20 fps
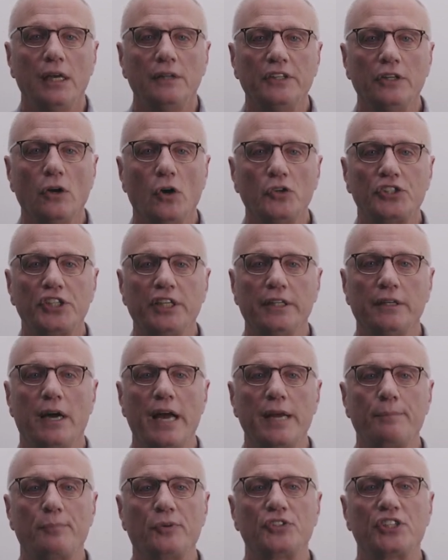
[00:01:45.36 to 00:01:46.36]
The Ocient
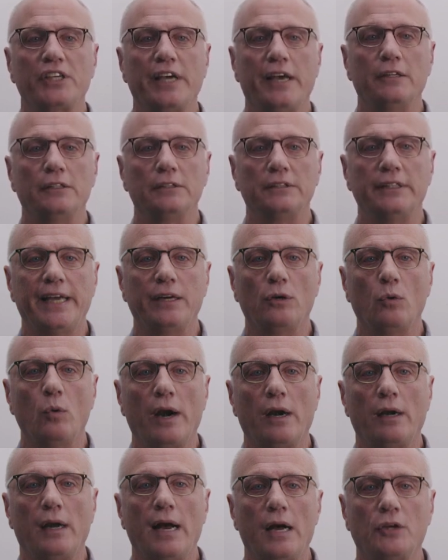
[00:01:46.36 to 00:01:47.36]
Hyperscale Data
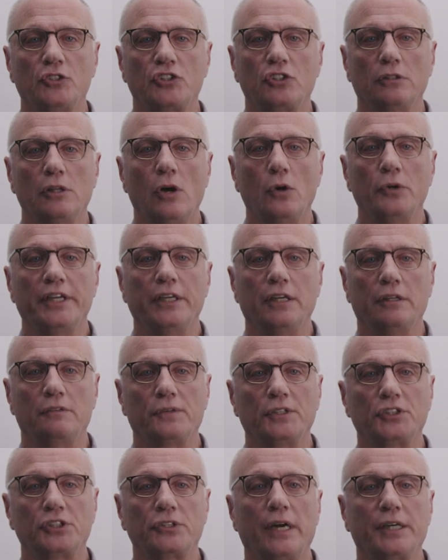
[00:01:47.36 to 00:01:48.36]
Warehouse loading
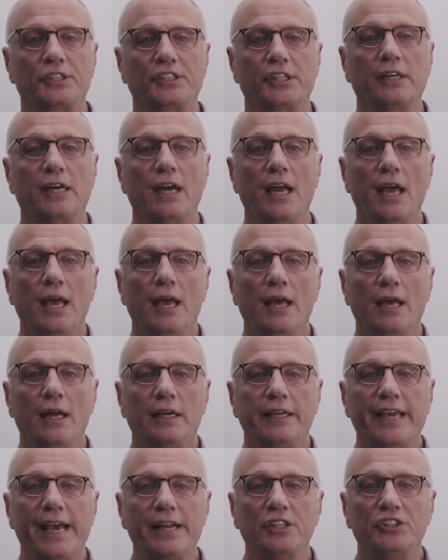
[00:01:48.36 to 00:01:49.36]
infrastructure
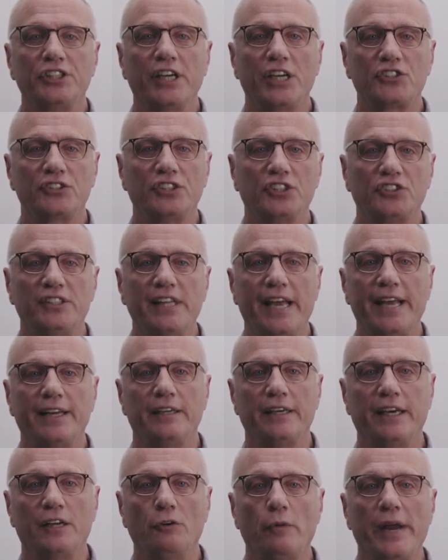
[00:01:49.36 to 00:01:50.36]
can ingest this
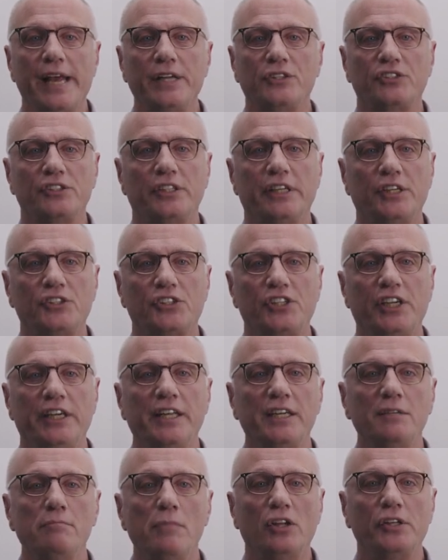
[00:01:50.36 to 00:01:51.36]
data at rates
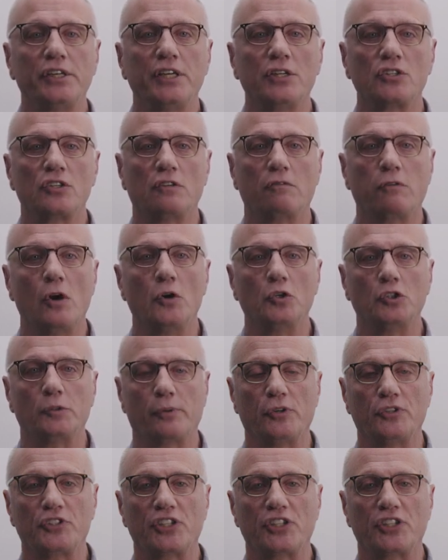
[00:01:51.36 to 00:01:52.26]
exceeding millions of rows per